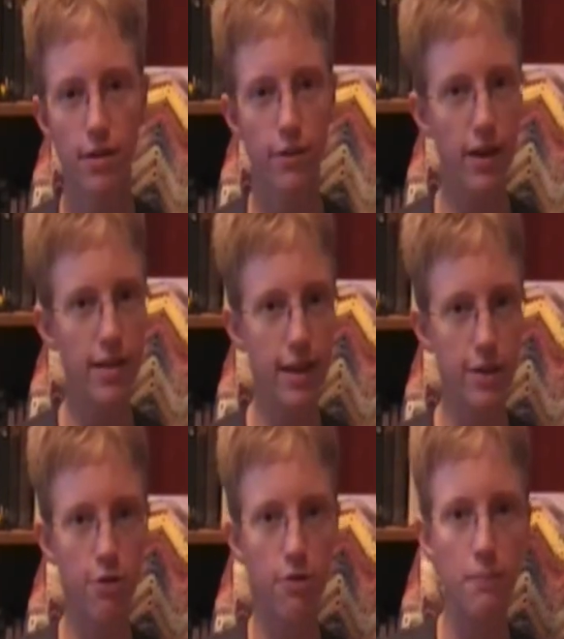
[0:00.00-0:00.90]
You've got
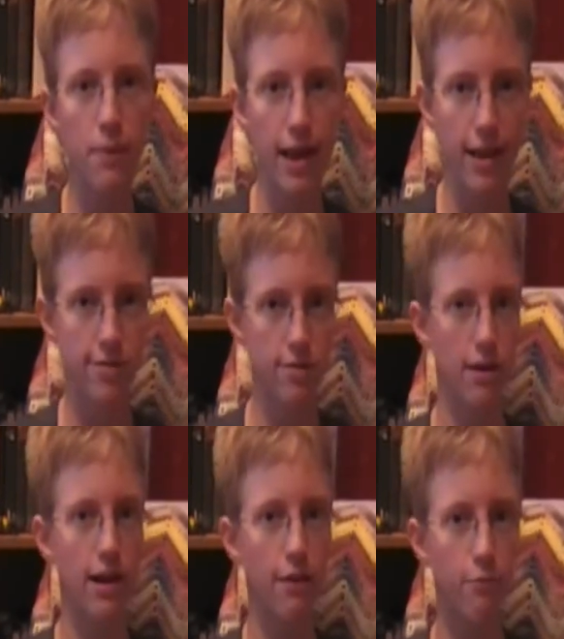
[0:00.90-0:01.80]
that creepy-ass
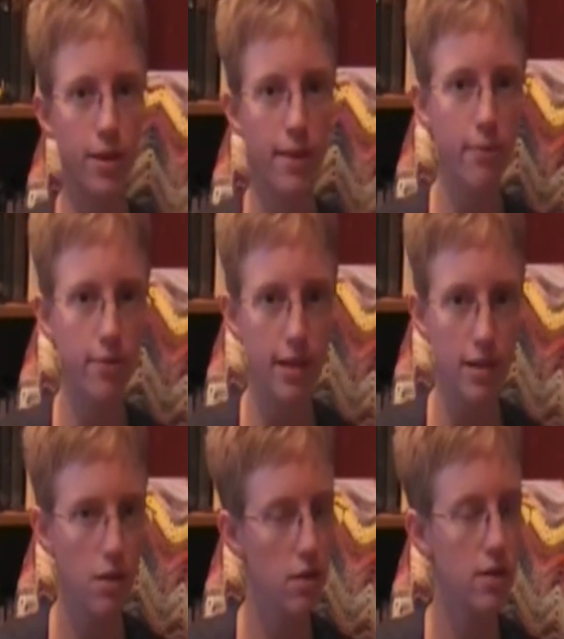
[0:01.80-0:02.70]
threat of people
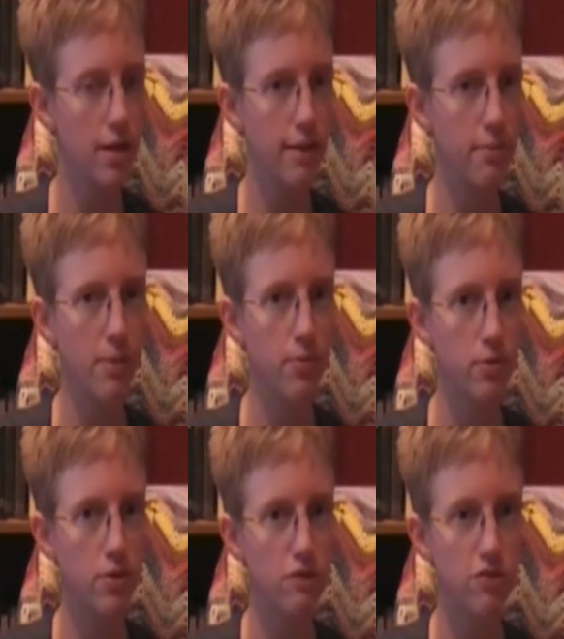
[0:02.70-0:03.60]
that look like people
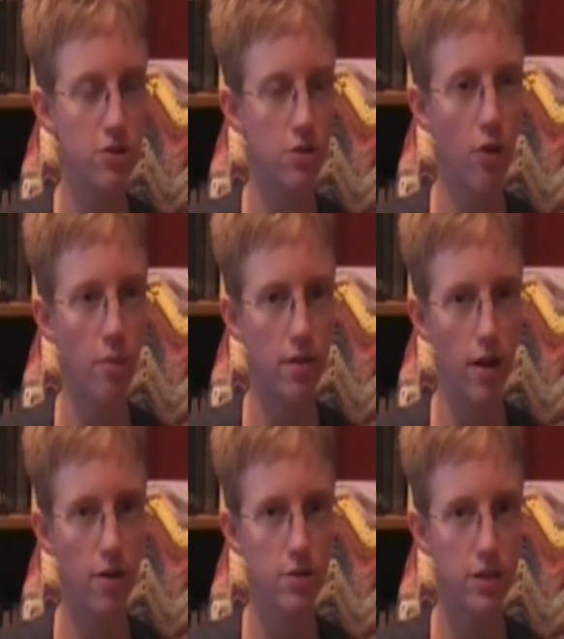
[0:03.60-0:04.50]
you used to know but
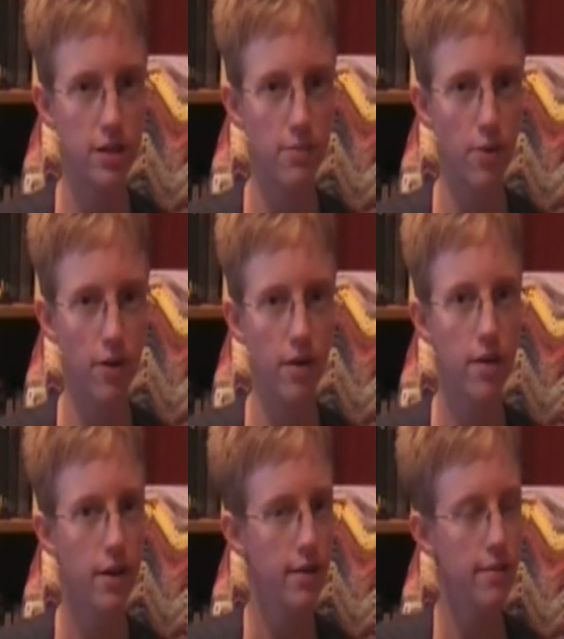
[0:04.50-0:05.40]
aren't anymore,
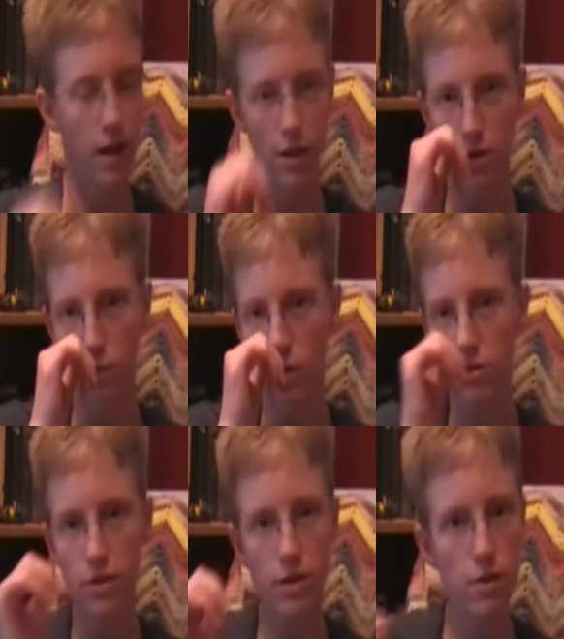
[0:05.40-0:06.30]
and you're
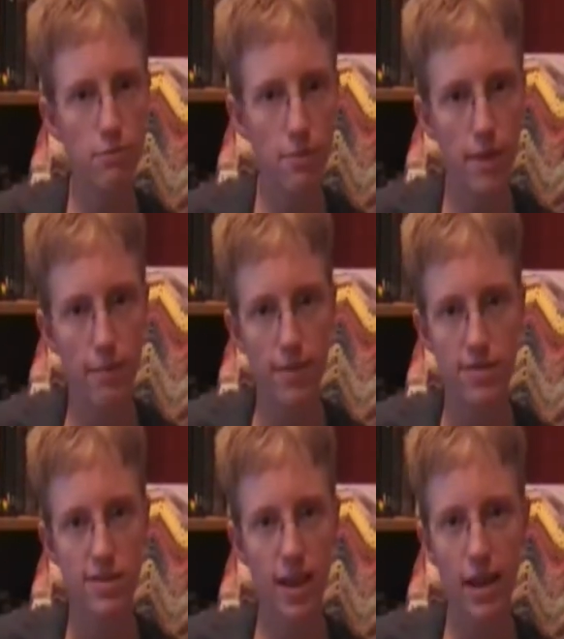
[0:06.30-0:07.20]
wondering, could we maybe
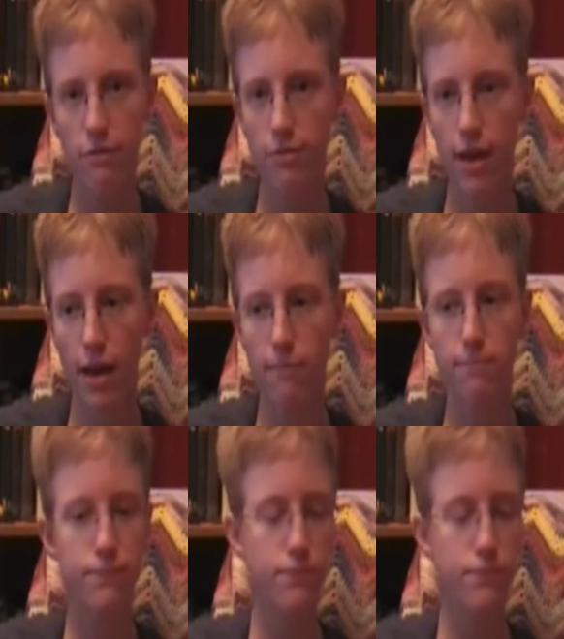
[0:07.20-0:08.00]
save them?